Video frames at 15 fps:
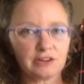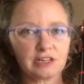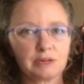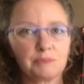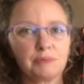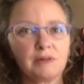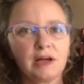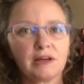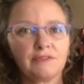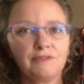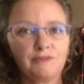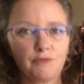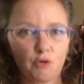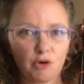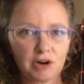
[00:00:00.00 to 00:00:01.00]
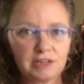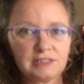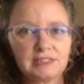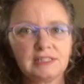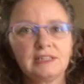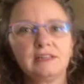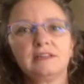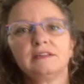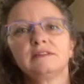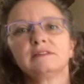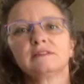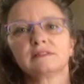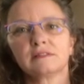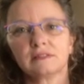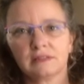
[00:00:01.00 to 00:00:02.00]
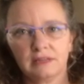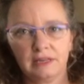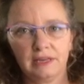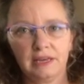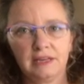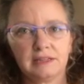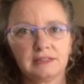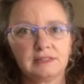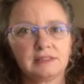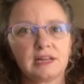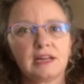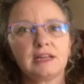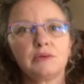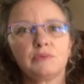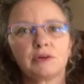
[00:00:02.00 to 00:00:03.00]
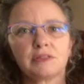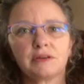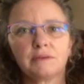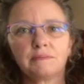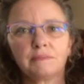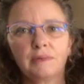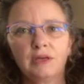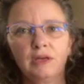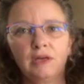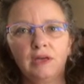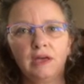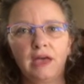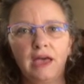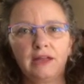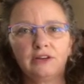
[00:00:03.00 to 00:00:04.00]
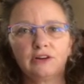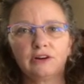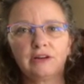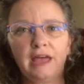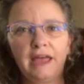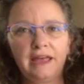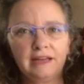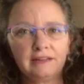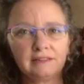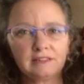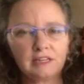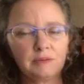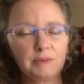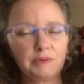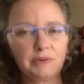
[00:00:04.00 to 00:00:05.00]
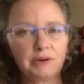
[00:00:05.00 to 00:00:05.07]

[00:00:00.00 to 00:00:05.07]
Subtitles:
you're going to pluck 4 Ds in a steady rhythm, and your hand is going to be